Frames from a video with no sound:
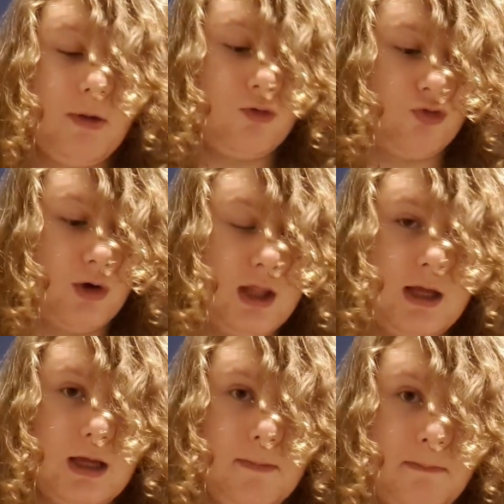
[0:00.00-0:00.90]
I'm in
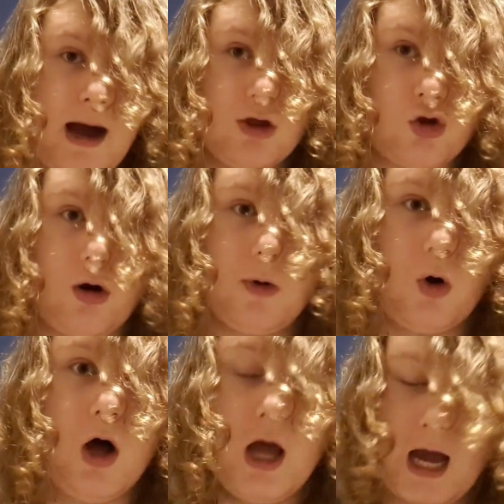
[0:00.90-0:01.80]
really bad
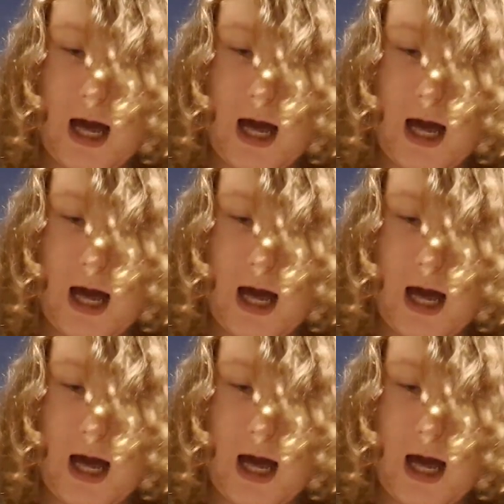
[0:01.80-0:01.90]
trouble.